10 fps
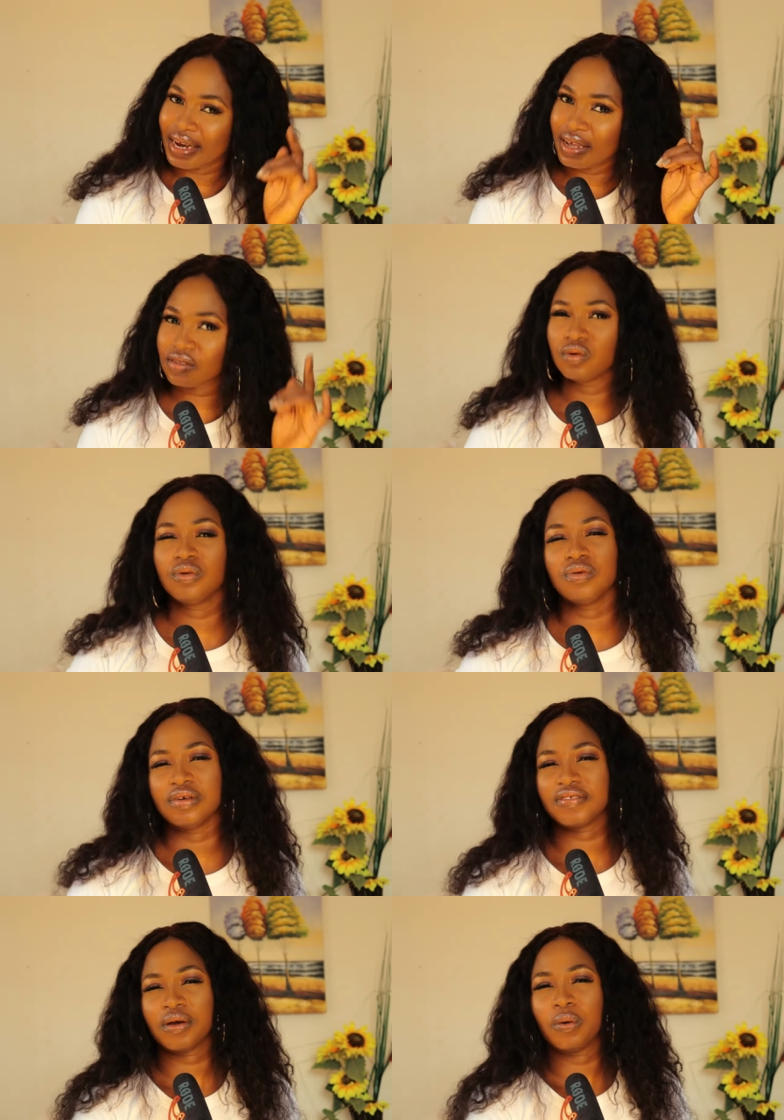Let's go to
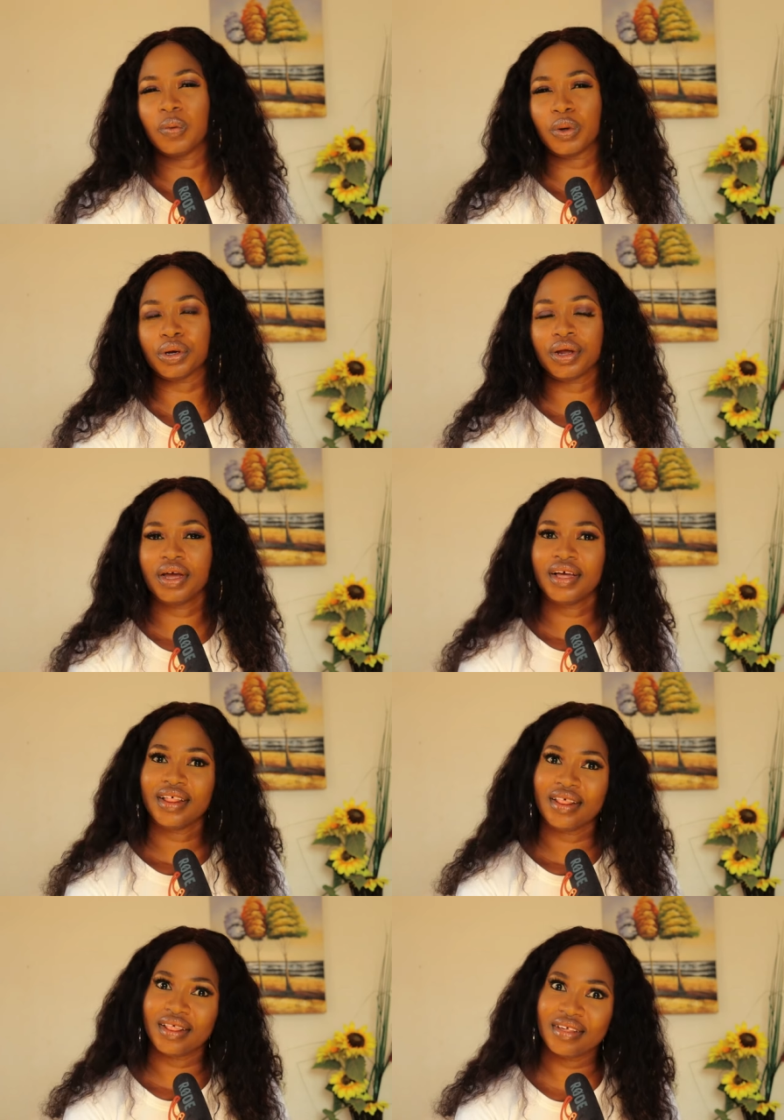the second one.
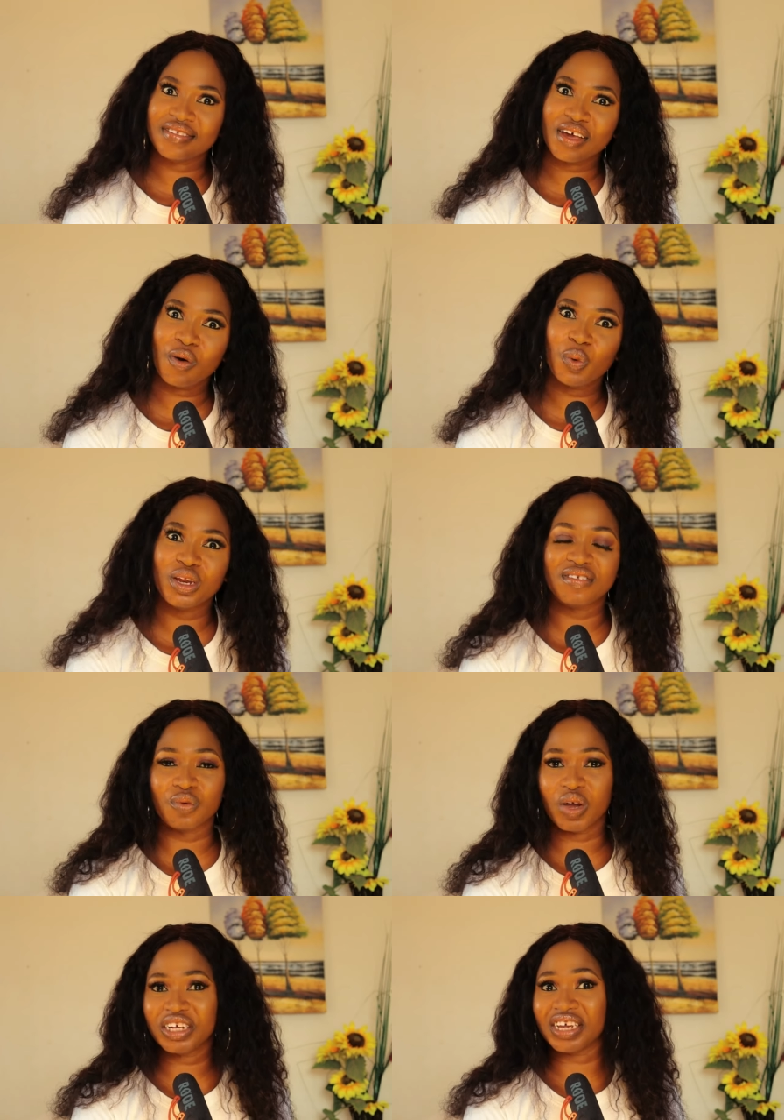The second one
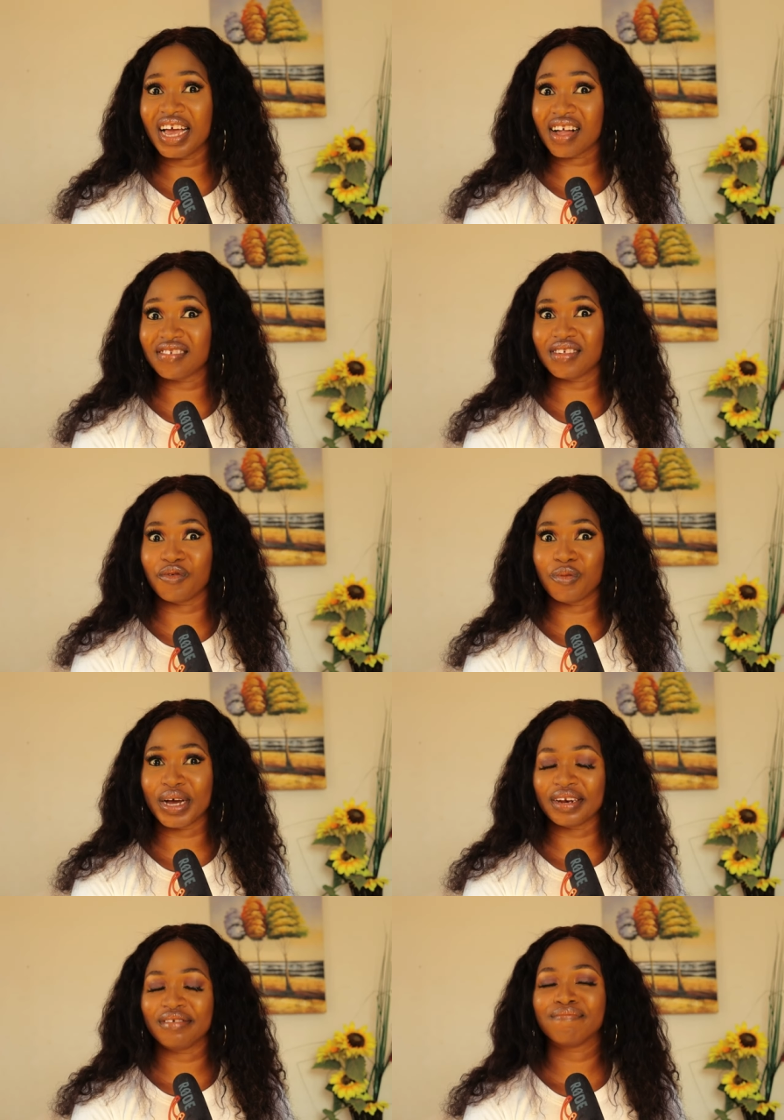is where she asks the
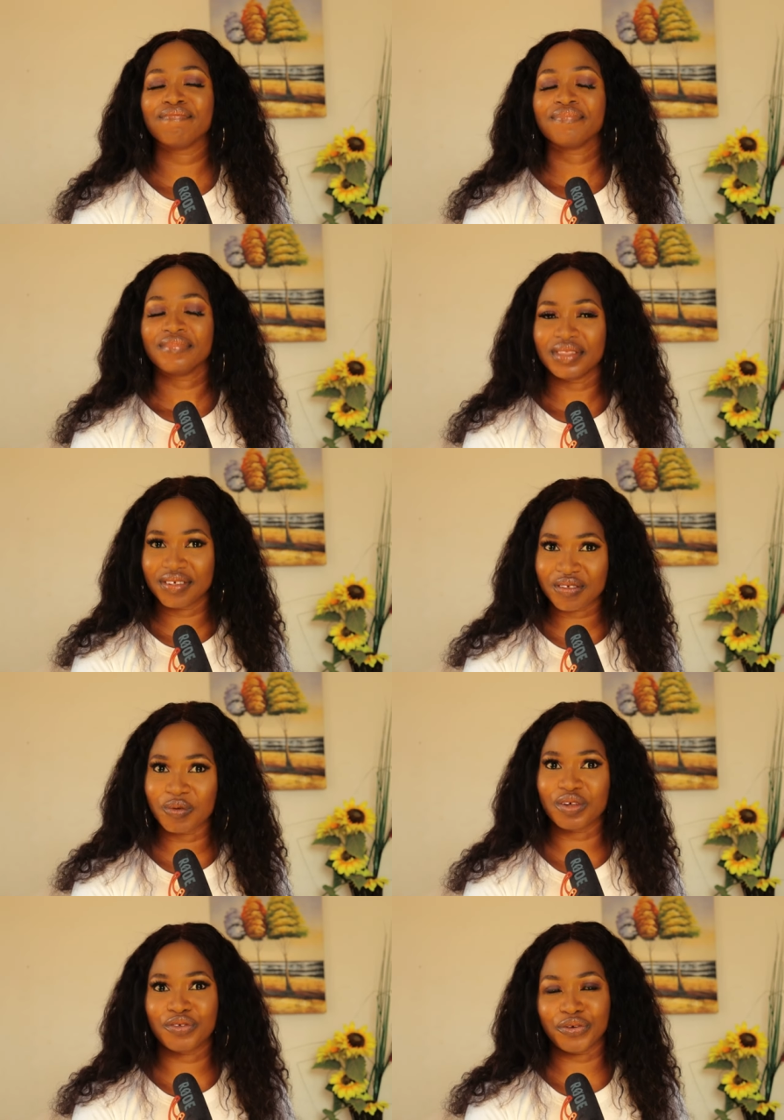woman this
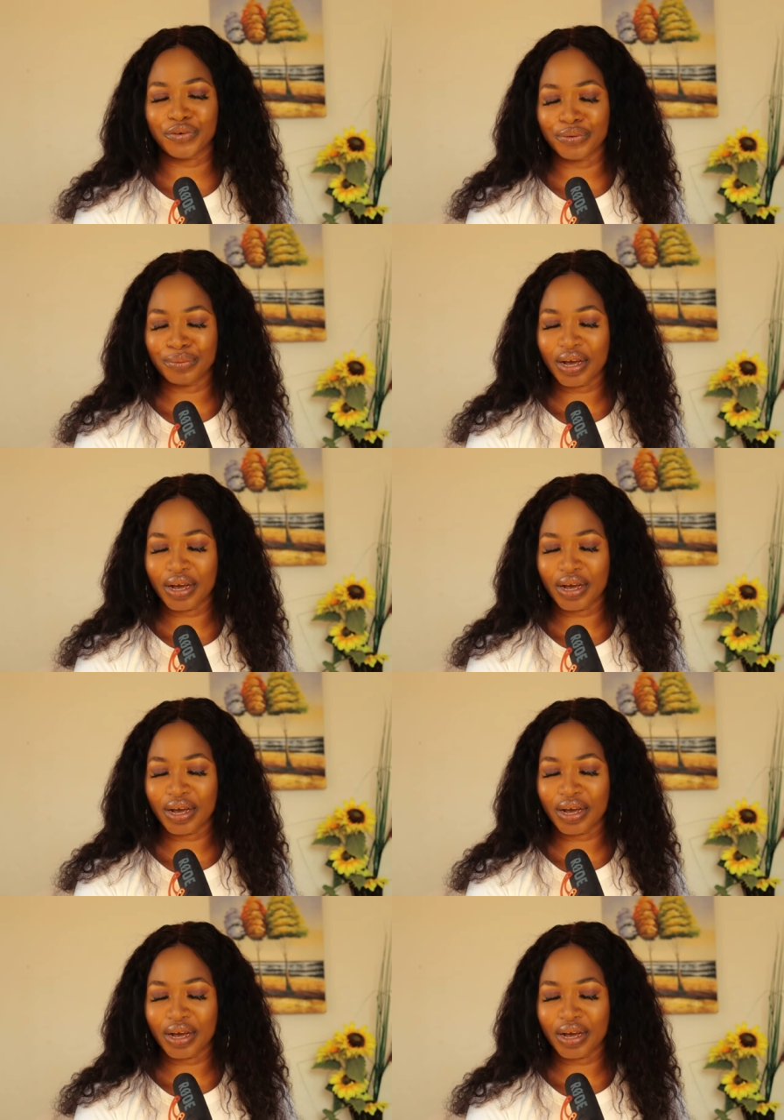question.